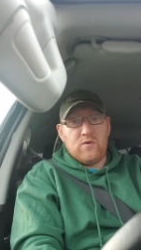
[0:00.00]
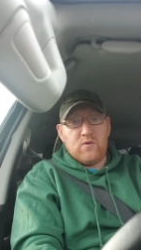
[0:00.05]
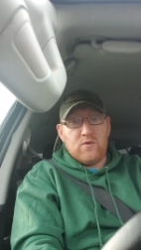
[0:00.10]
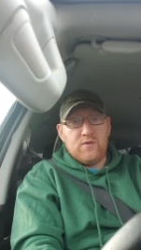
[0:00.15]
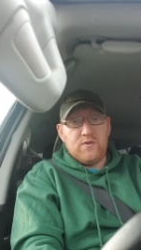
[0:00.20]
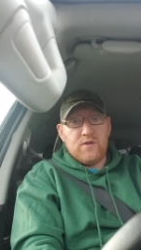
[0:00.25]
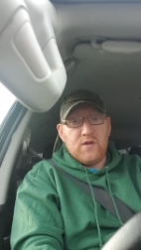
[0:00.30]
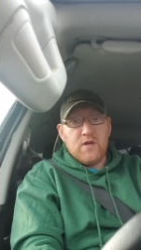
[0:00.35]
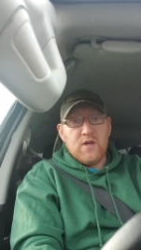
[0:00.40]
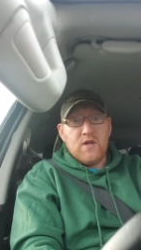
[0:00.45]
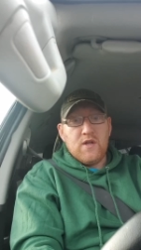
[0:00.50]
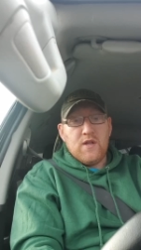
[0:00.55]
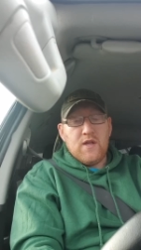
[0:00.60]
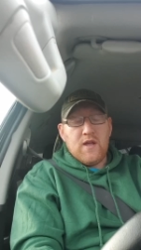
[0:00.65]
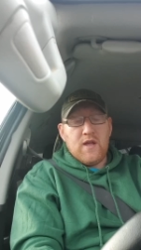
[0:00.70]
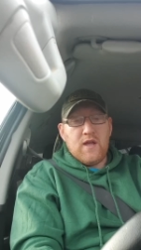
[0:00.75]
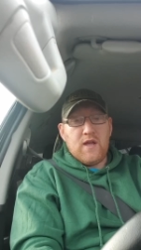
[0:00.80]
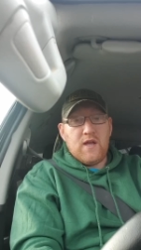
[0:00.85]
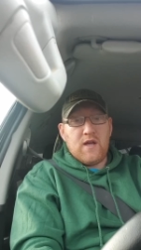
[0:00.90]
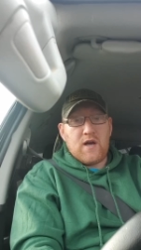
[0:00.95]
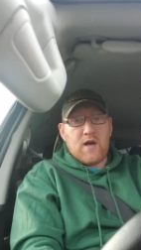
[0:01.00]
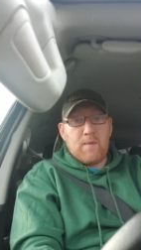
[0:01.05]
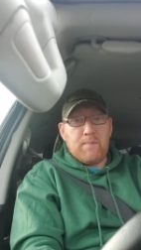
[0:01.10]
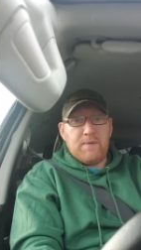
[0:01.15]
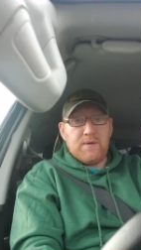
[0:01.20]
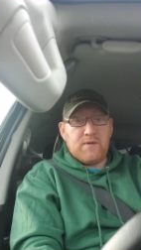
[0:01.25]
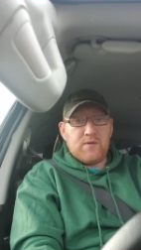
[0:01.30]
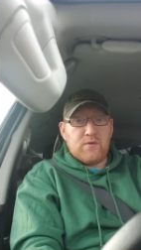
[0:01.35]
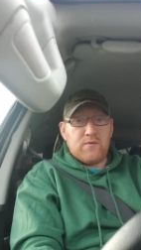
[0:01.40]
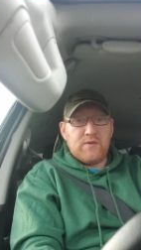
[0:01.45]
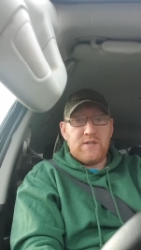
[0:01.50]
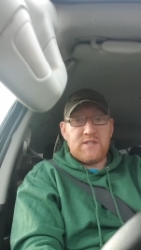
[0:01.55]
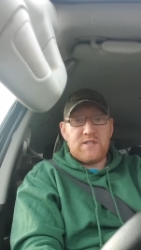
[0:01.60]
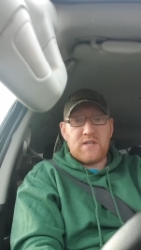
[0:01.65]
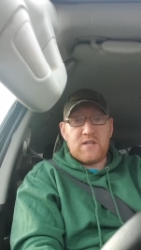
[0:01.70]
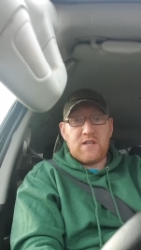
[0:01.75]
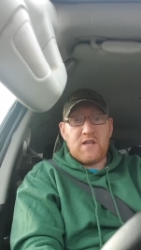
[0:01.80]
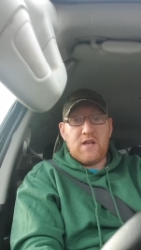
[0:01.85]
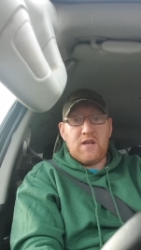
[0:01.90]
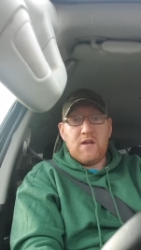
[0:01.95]
own up until
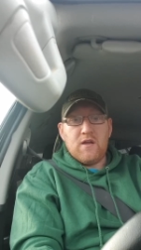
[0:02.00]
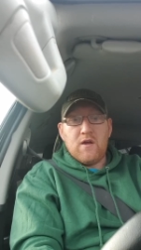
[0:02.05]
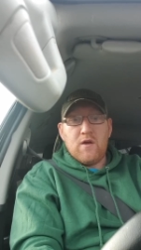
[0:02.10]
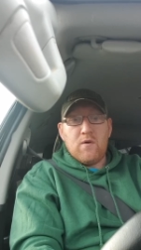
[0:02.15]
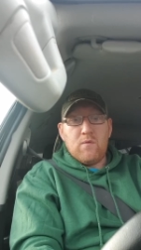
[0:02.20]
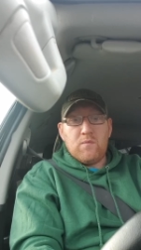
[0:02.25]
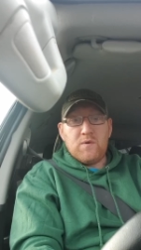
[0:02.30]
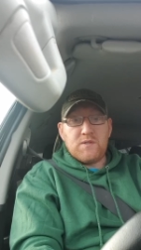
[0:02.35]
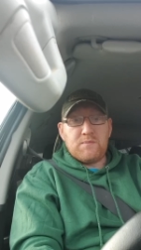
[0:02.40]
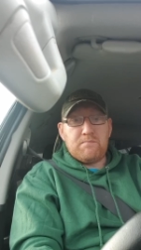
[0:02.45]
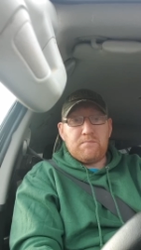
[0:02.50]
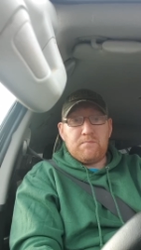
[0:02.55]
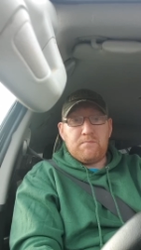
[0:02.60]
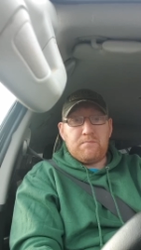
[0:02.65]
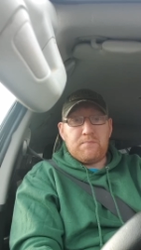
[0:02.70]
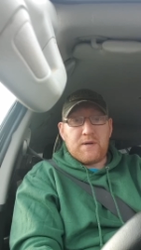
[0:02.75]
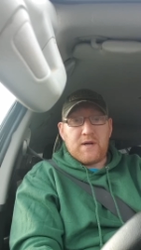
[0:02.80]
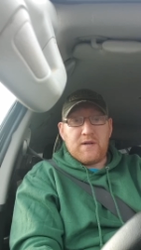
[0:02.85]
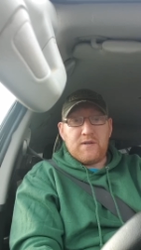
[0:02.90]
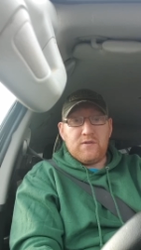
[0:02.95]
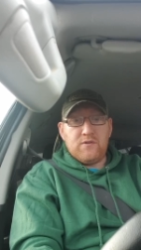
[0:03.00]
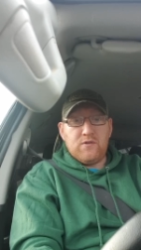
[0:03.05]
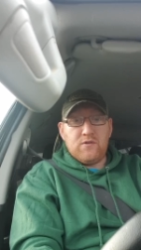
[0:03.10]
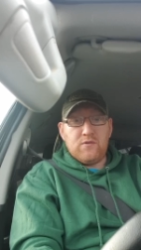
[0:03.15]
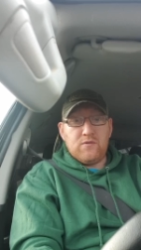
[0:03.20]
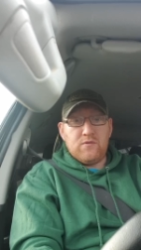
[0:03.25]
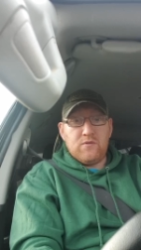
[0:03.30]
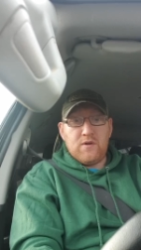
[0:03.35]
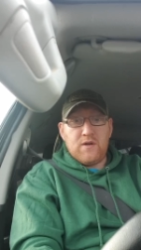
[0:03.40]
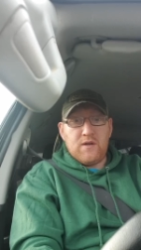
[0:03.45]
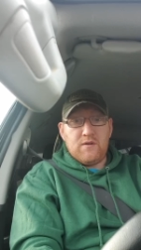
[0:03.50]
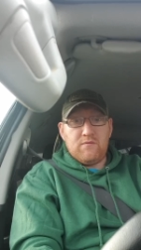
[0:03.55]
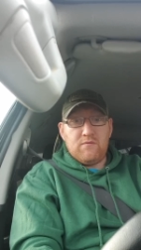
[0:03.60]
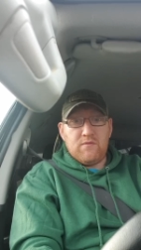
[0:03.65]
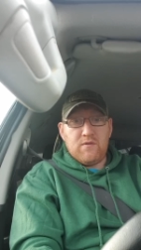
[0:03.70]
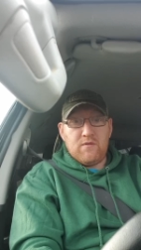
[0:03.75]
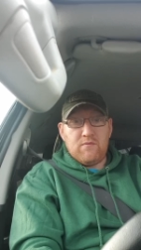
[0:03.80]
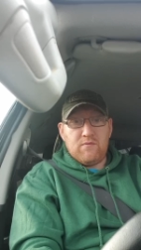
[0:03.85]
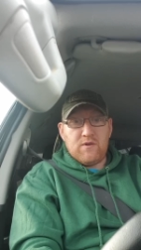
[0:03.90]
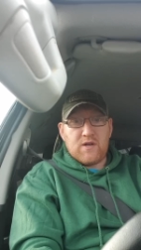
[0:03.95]
recently was brand new in
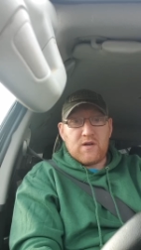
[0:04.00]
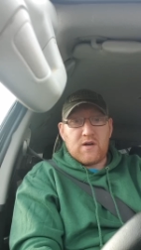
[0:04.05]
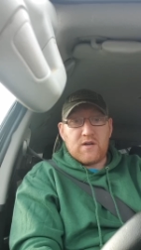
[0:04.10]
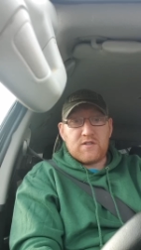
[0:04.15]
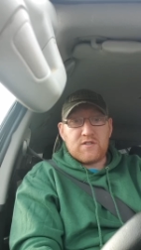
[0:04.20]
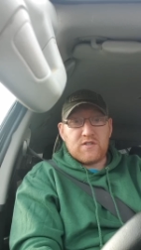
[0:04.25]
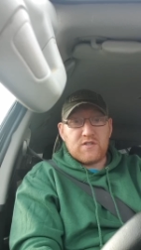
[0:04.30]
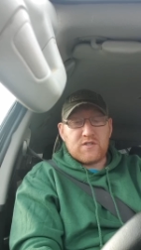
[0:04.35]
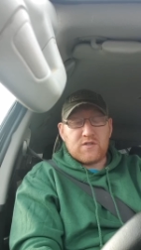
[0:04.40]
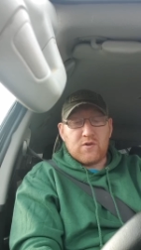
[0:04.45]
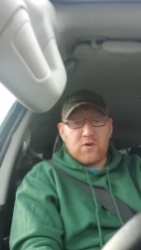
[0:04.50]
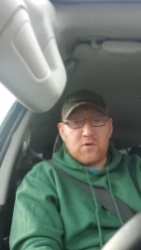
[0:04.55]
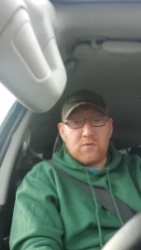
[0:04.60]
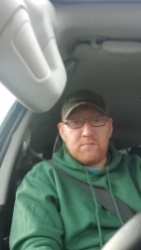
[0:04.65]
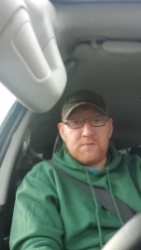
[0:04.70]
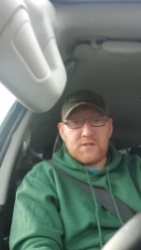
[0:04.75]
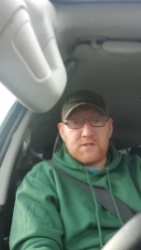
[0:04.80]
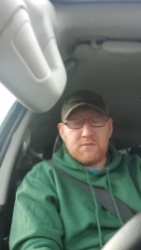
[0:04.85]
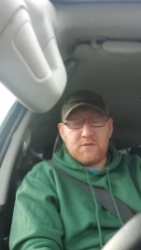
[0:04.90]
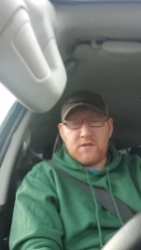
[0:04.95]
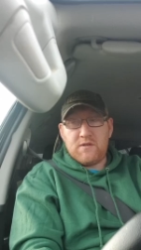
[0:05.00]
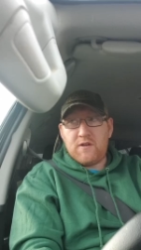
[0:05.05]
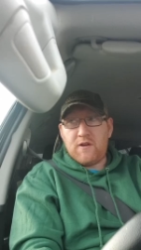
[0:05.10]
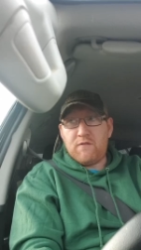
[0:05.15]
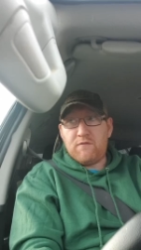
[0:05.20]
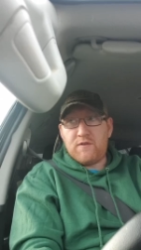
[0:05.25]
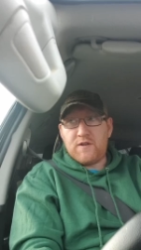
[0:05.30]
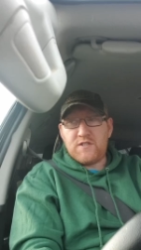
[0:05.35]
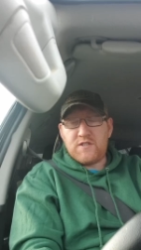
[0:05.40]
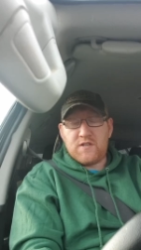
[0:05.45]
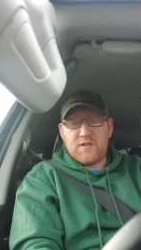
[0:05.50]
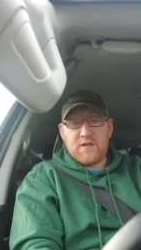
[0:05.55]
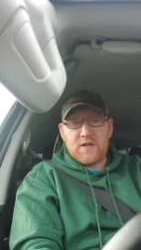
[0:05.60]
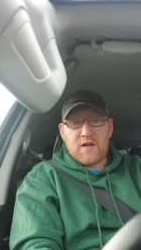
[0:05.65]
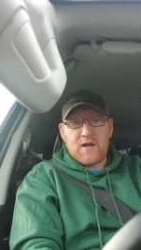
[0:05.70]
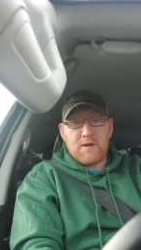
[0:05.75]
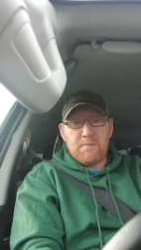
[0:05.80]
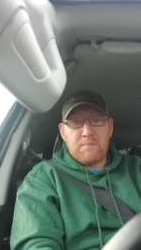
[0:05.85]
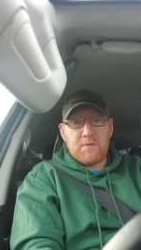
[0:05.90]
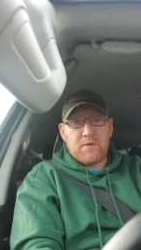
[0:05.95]
regards to scopes. And the night vision that
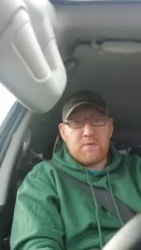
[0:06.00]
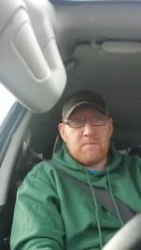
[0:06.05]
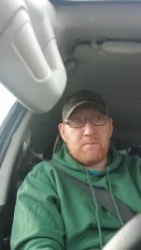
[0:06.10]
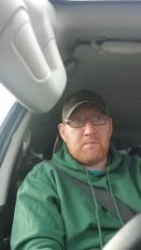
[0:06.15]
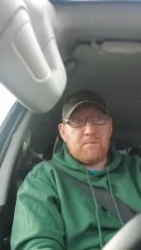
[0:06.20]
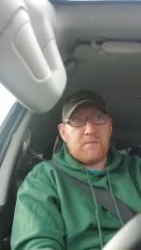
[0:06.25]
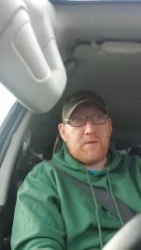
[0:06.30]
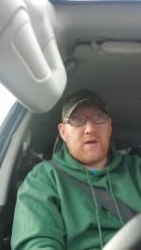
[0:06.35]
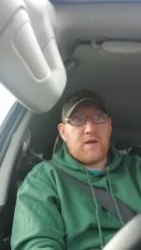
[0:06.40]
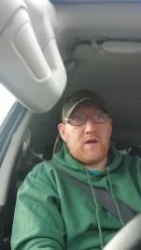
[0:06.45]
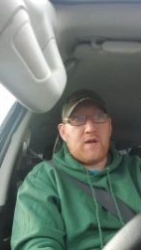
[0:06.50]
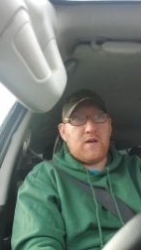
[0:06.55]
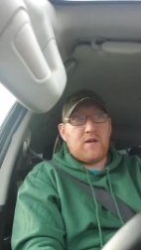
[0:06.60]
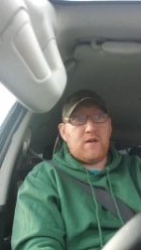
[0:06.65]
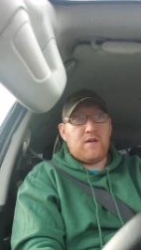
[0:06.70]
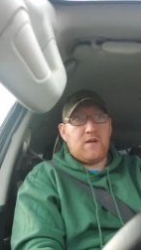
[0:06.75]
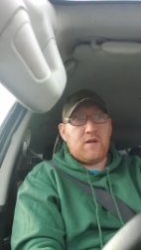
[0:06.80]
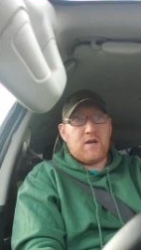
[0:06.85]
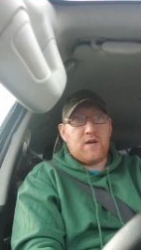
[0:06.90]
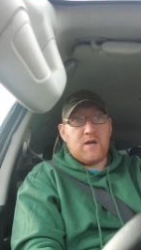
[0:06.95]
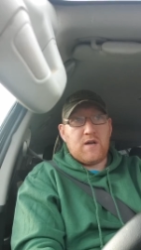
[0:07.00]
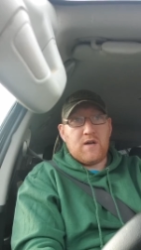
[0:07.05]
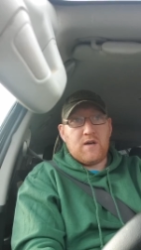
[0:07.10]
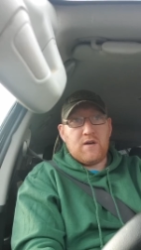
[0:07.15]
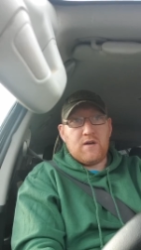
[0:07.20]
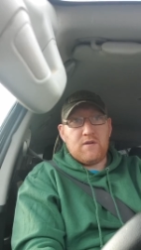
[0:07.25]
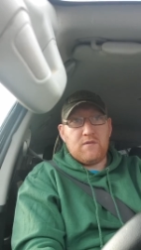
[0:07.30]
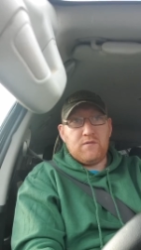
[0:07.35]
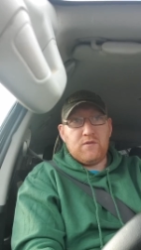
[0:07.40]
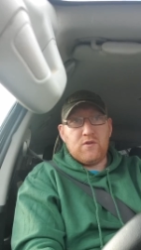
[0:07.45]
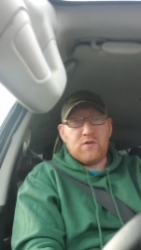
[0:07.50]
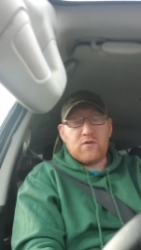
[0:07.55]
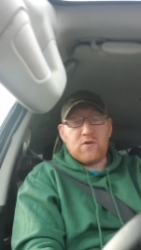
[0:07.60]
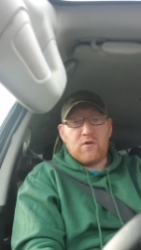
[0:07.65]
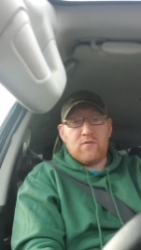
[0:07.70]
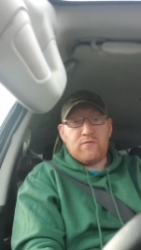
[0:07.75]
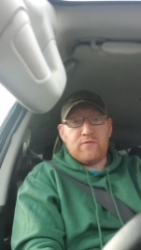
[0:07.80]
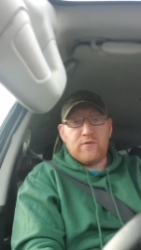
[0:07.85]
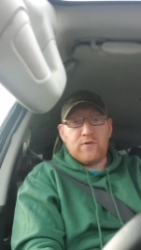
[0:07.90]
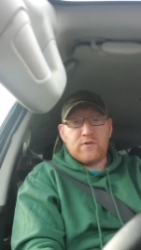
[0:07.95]
I bought,
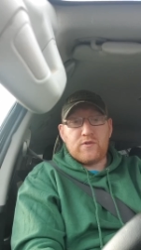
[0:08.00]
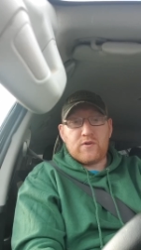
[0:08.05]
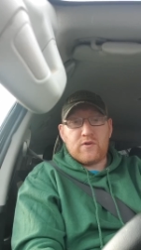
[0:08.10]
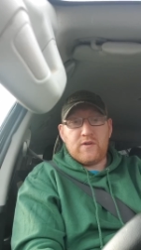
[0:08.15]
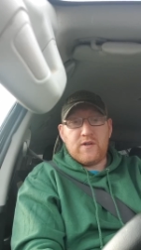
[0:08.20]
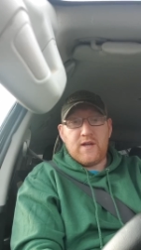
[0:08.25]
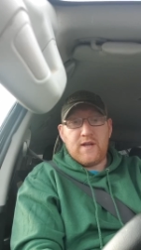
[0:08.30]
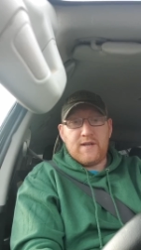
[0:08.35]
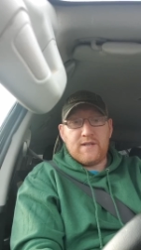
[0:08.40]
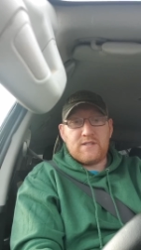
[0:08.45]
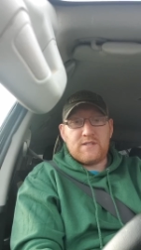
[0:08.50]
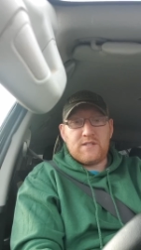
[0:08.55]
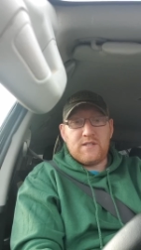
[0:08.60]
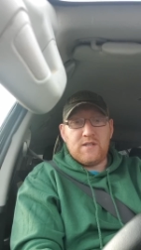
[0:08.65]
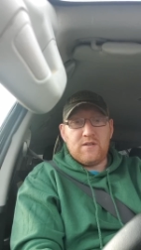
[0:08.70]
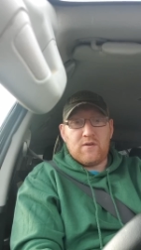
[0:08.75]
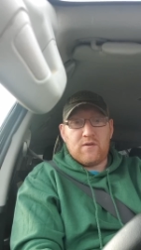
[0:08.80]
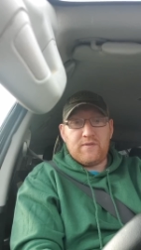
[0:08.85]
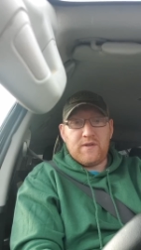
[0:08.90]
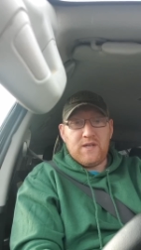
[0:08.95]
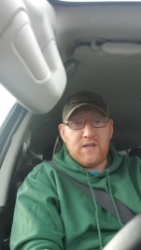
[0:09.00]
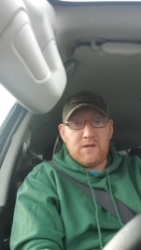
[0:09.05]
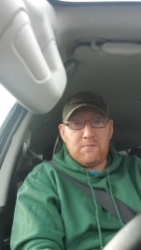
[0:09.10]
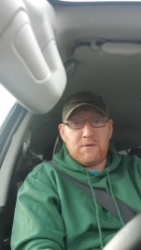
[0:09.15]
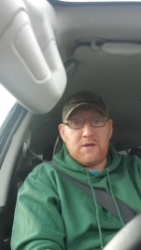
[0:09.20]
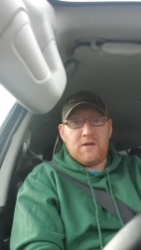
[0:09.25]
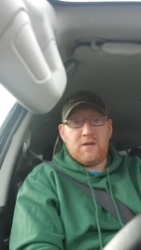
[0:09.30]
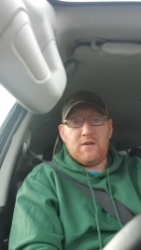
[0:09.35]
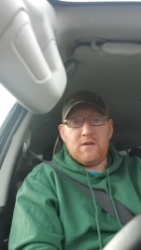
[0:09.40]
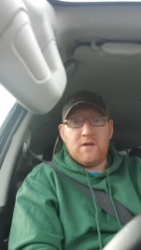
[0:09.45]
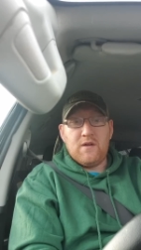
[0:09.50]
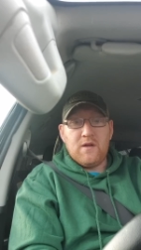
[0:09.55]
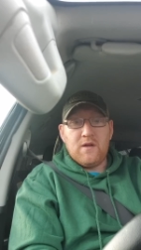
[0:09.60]
Yukon Photon XT off of eBay,